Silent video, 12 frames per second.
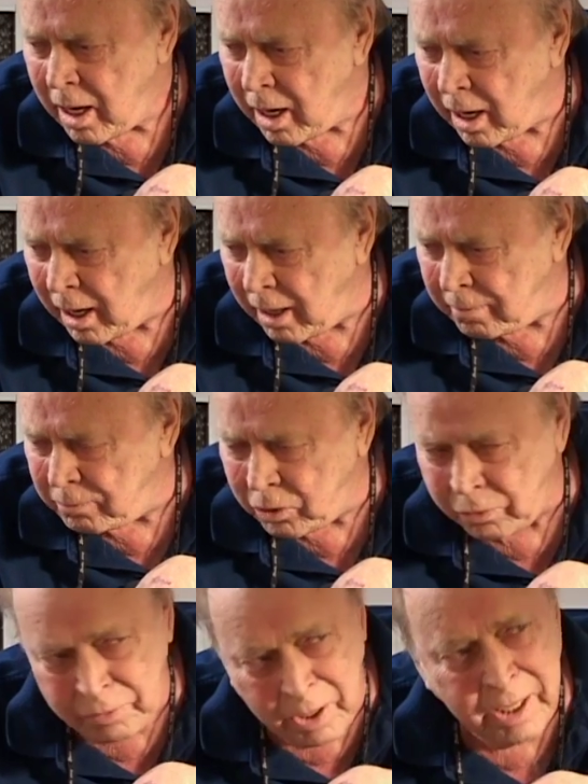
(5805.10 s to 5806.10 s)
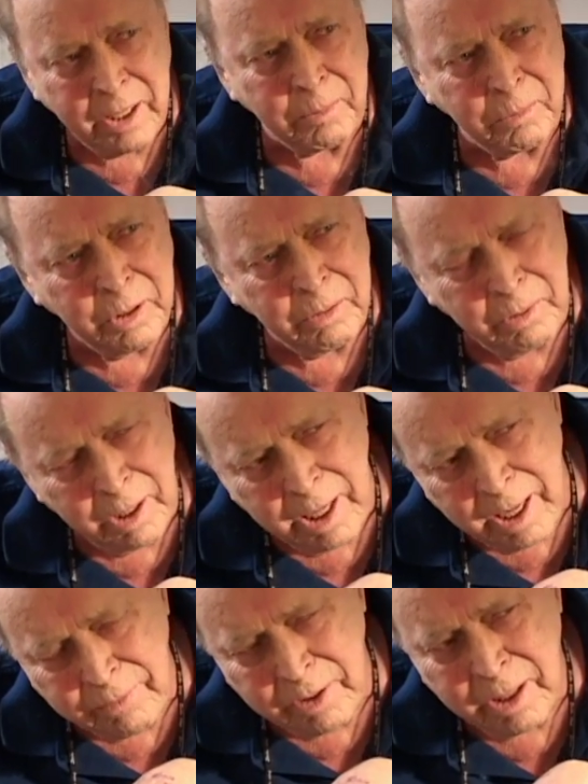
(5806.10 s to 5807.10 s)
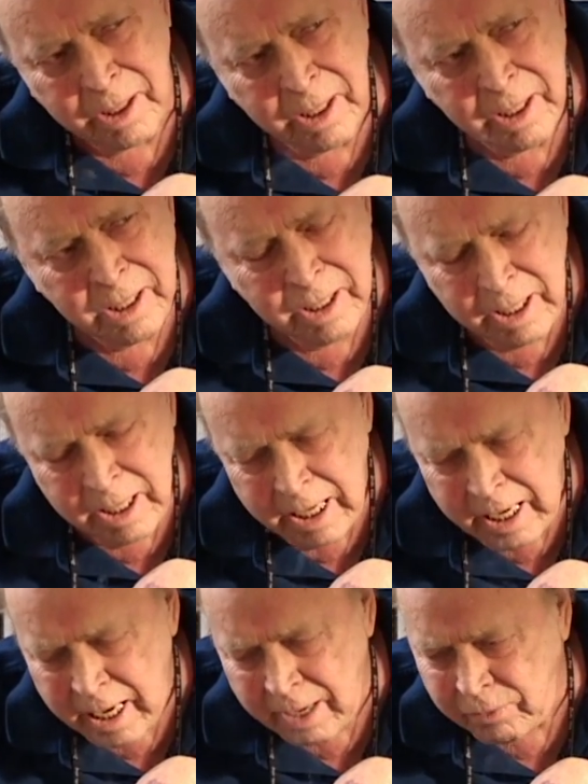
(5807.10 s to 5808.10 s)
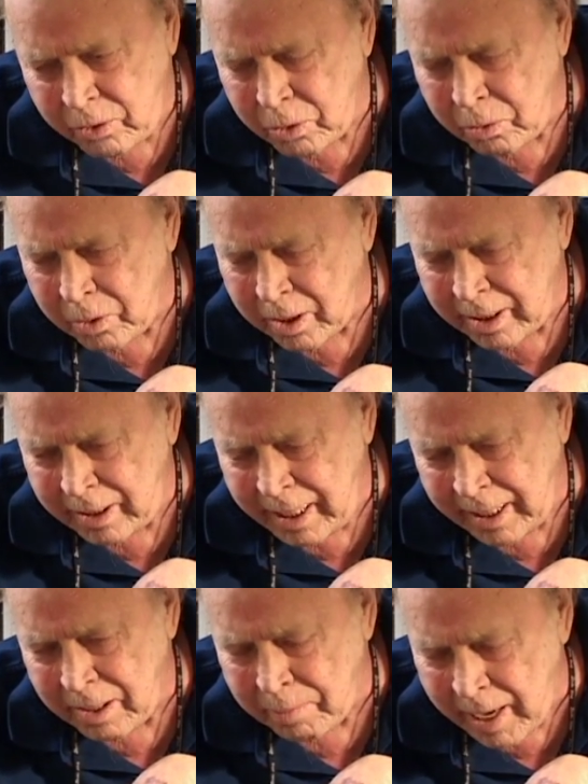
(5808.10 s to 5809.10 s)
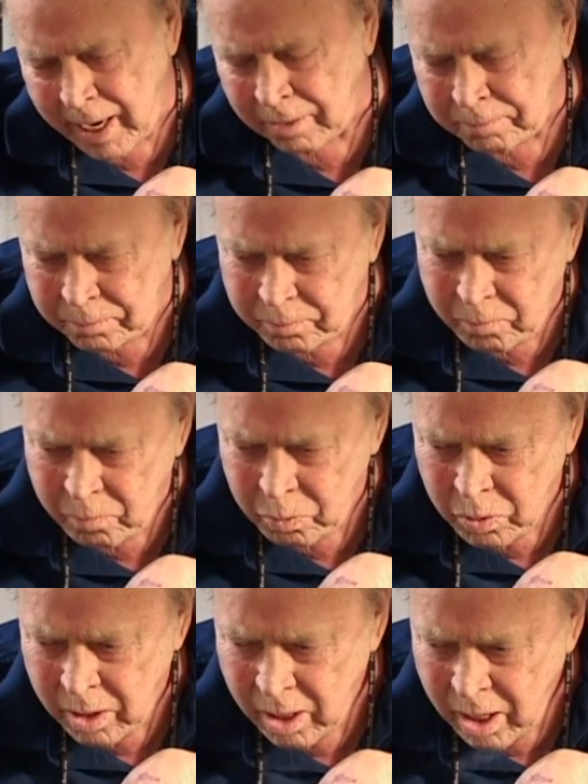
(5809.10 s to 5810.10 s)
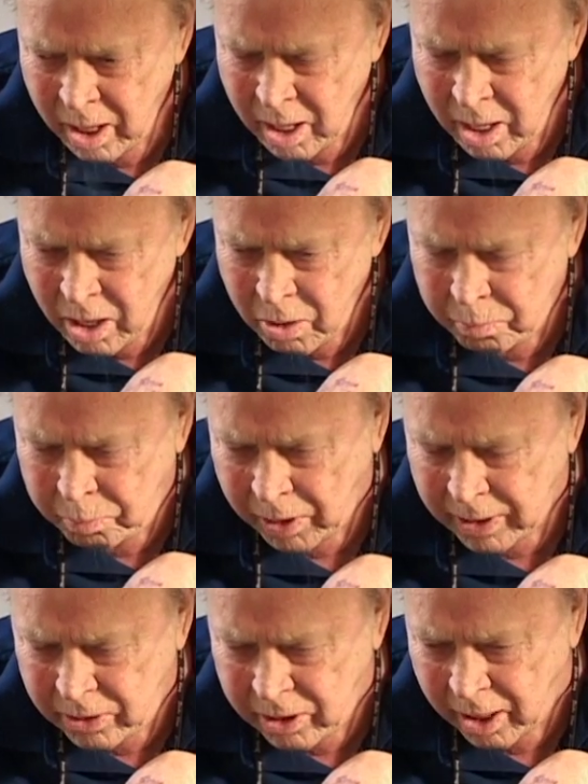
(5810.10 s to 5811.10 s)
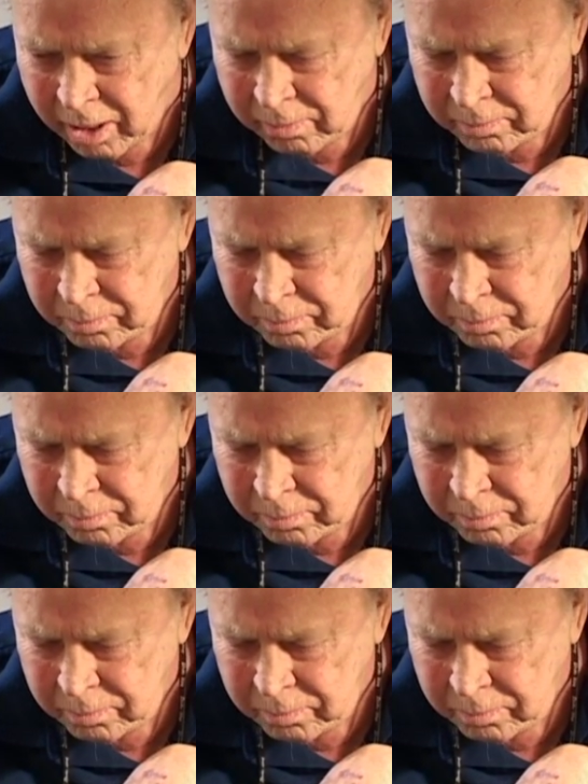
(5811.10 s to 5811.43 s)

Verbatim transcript: uh, to find them, we really have to have to uh, dig them out. But uh,